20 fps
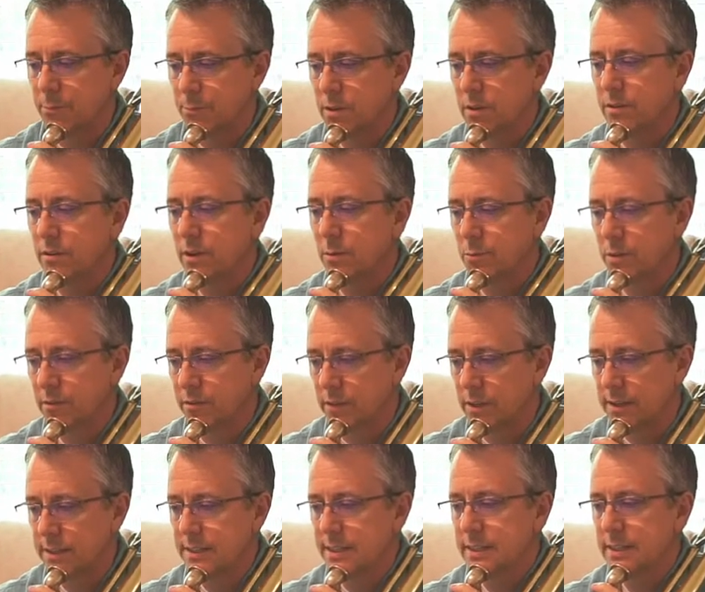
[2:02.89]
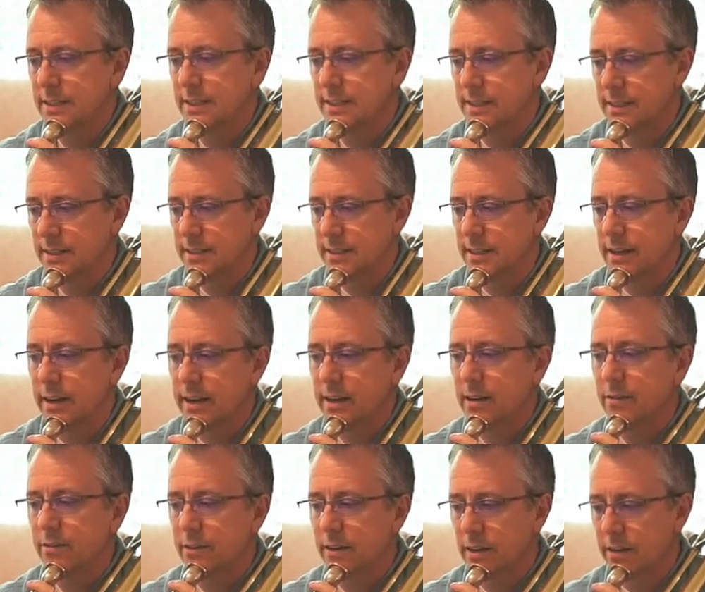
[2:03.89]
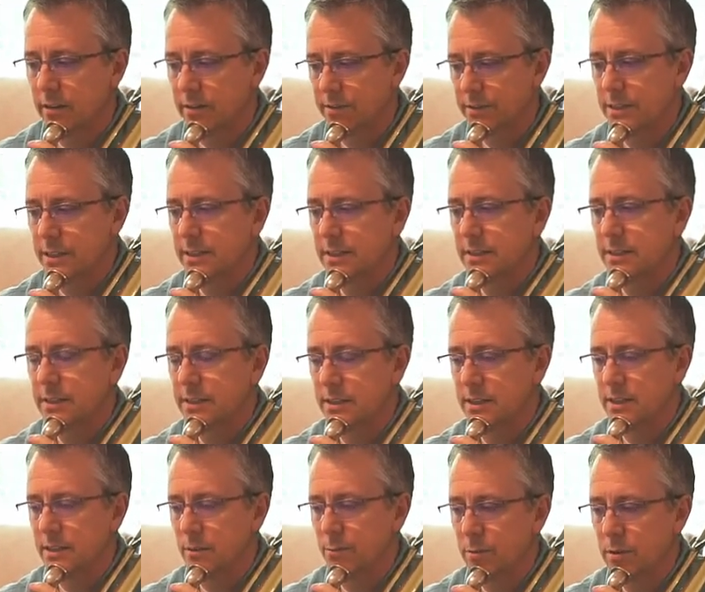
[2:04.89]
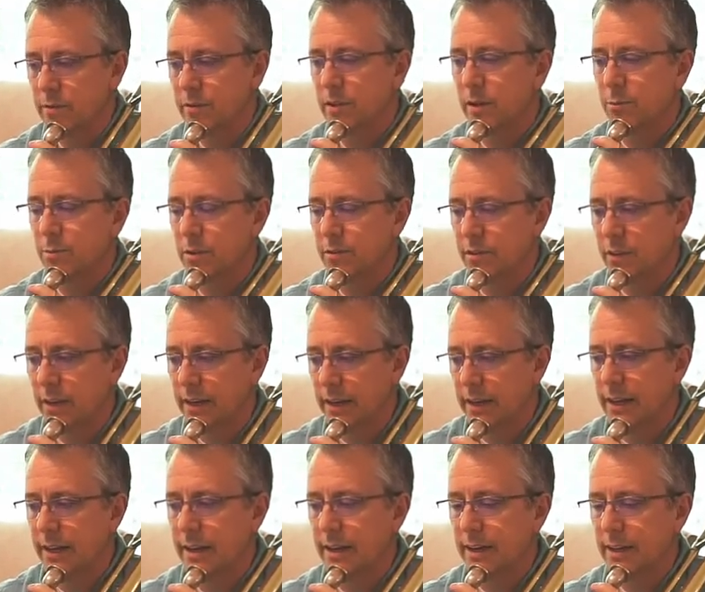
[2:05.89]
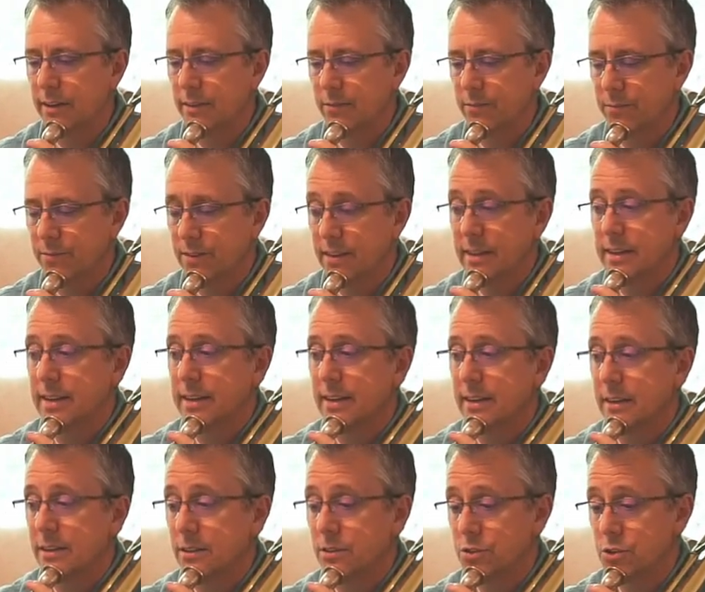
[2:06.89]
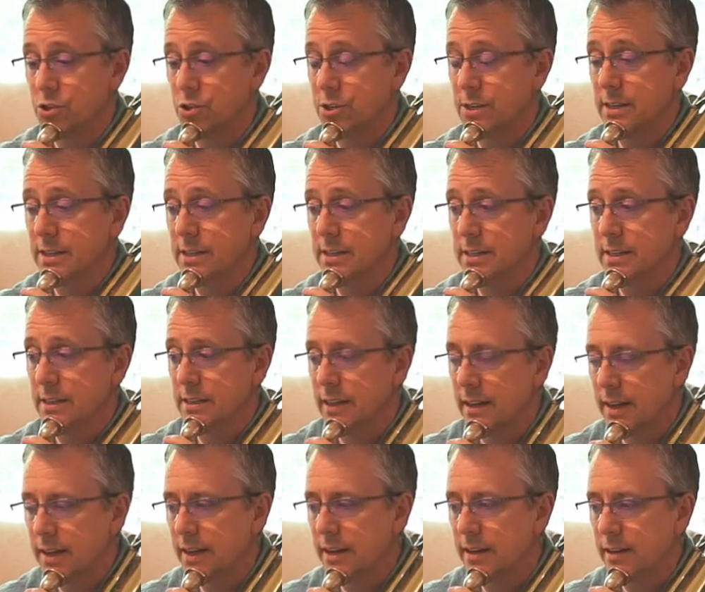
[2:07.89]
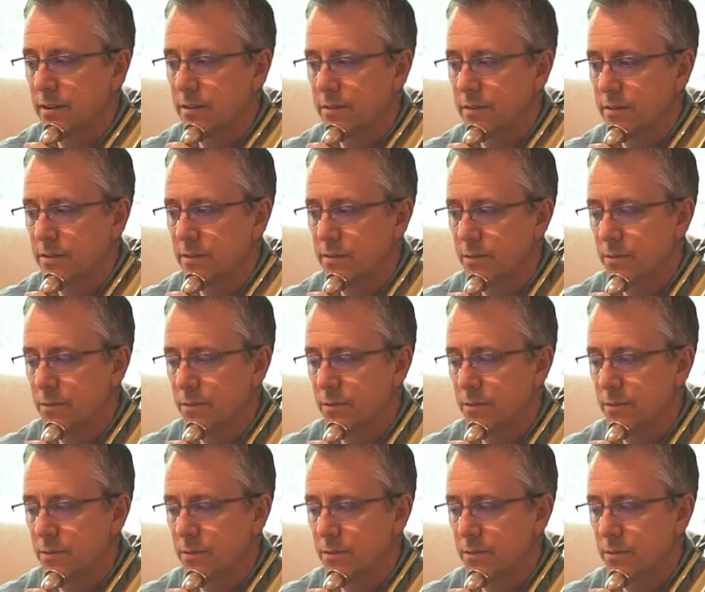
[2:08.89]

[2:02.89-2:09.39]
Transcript: B flat, B flat, D, D, F, F, D, D, B flat, B flat, A, G, F,